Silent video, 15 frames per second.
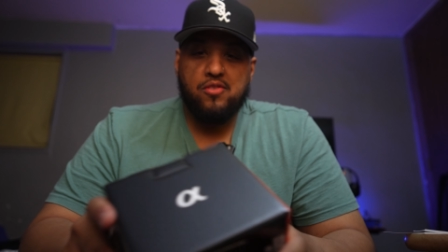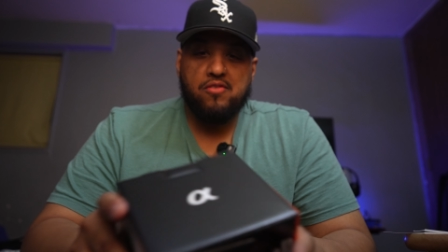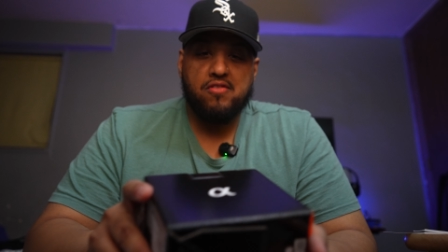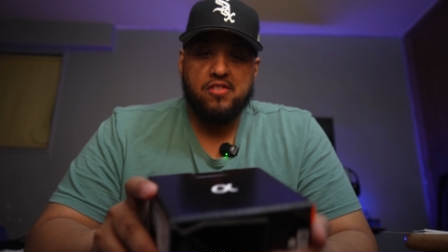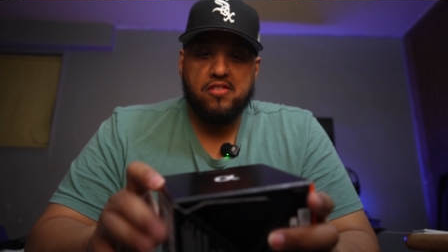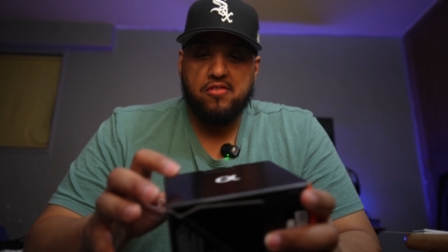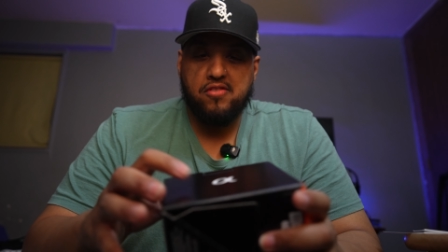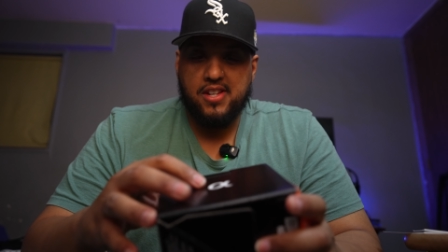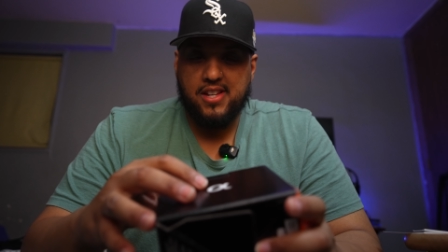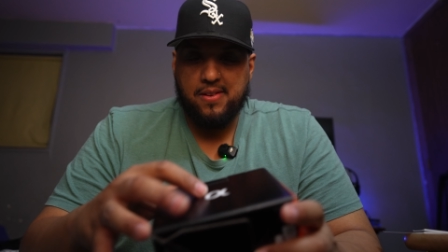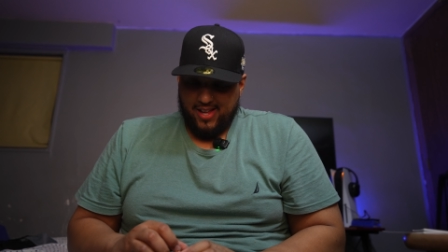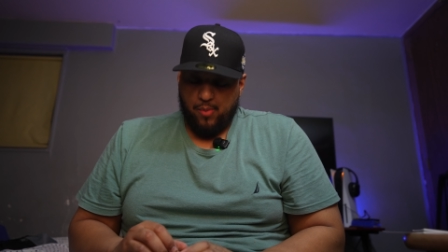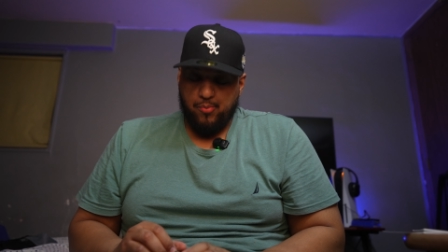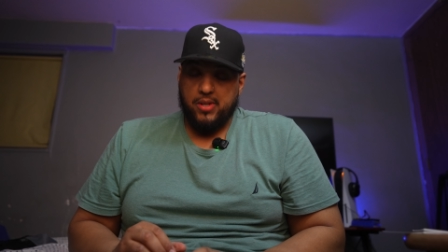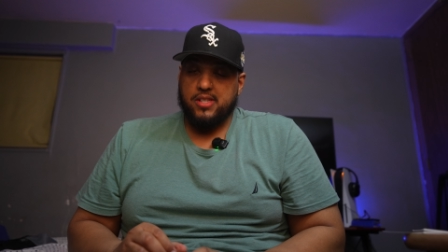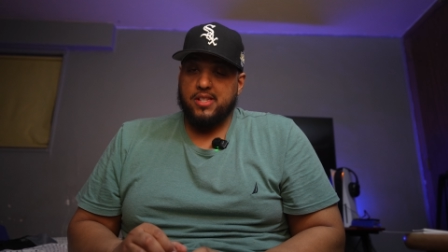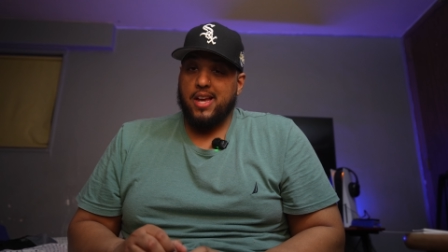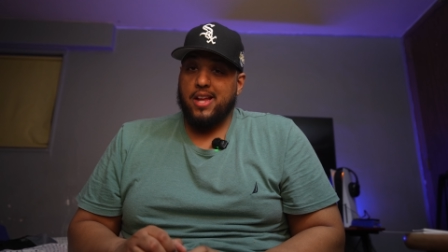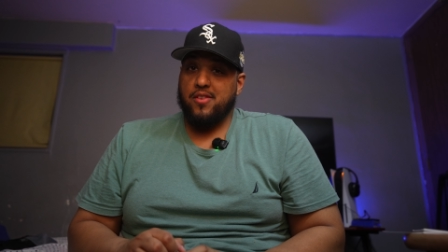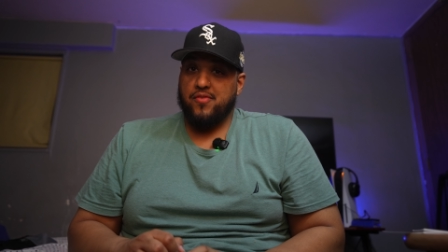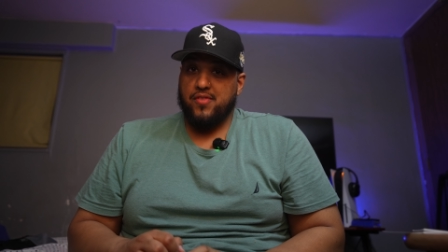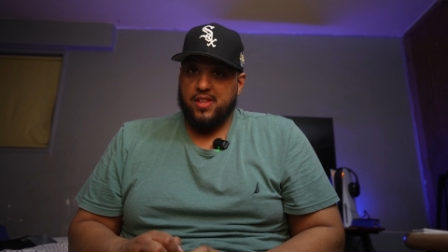it real quick. I'm
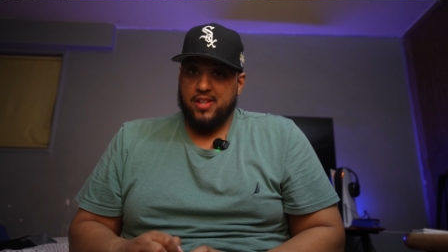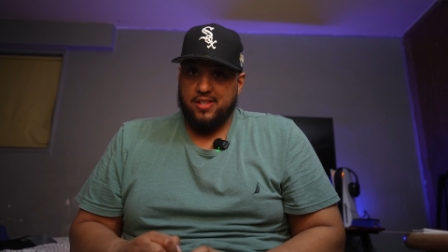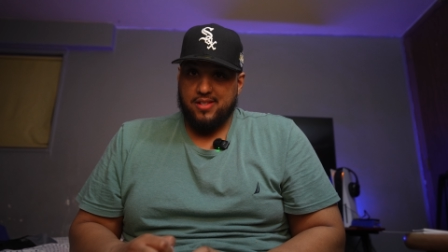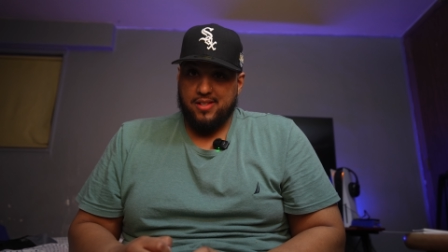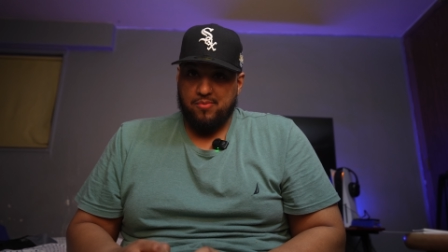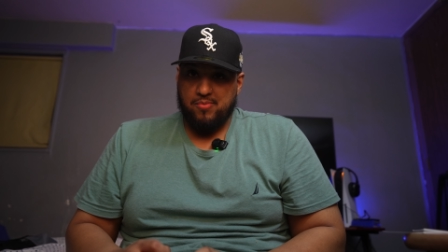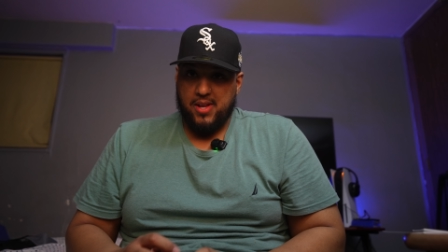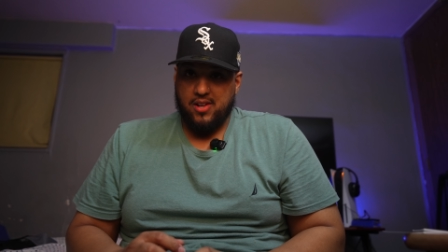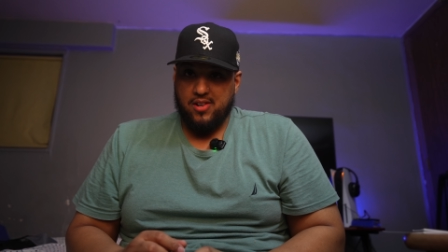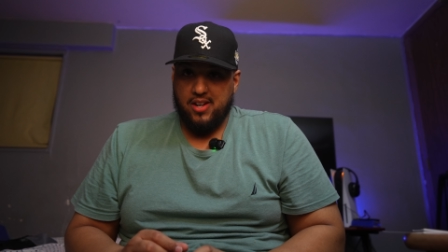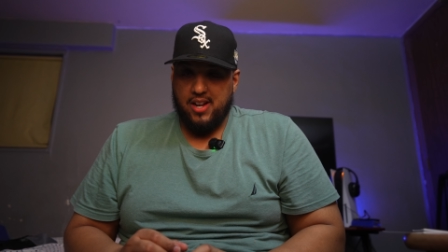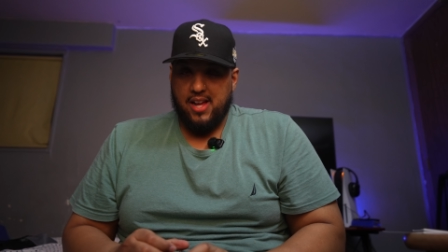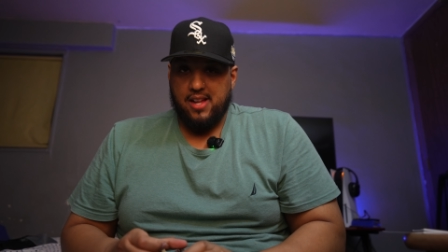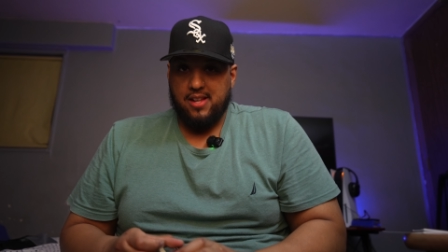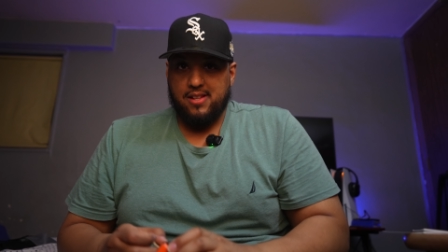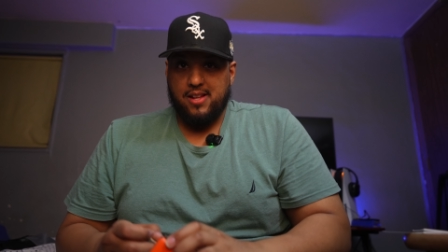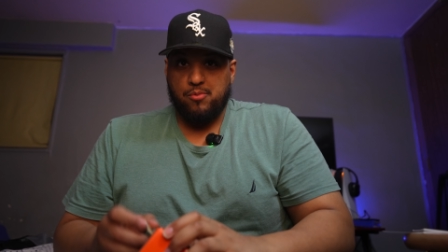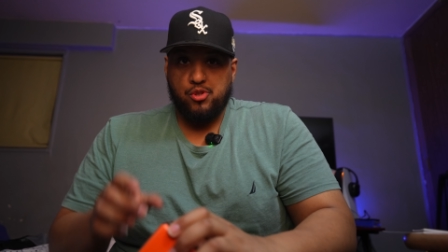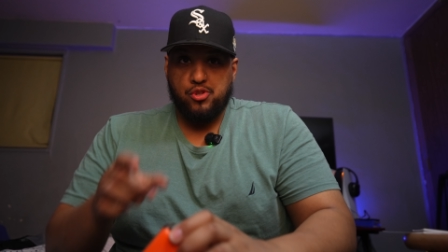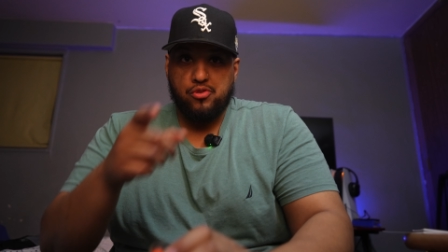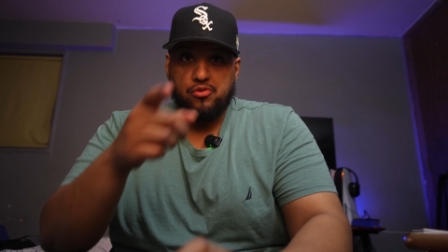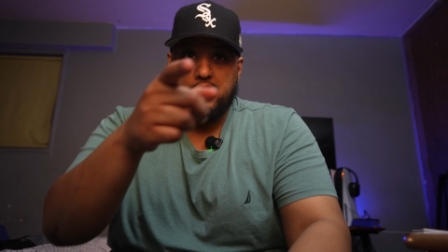excited for this. I'm not gonna lie. I'm
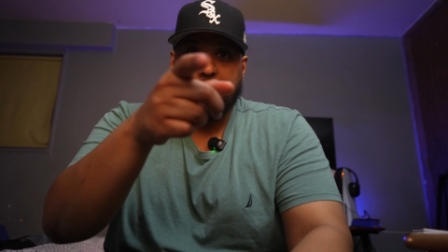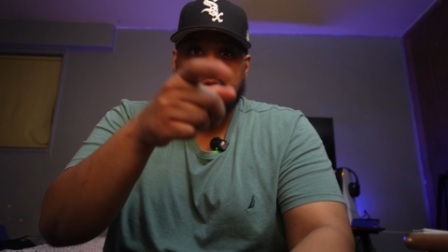shooting